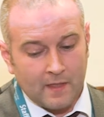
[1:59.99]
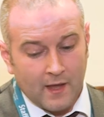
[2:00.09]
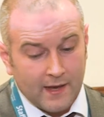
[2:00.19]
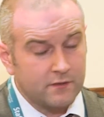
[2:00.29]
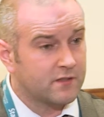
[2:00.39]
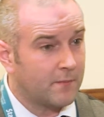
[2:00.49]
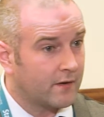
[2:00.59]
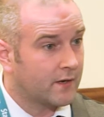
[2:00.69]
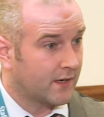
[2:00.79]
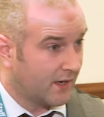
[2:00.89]
How does
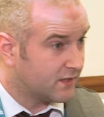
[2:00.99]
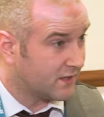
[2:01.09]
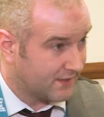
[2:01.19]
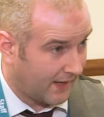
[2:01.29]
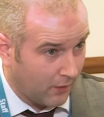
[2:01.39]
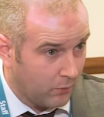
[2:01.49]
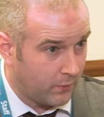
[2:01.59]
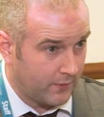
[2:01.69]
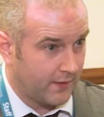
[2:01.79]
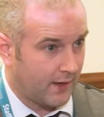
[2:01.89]
American and Canadian studies help
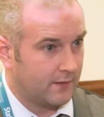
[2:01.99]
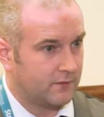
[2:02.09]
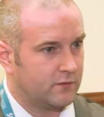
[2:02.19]
with that?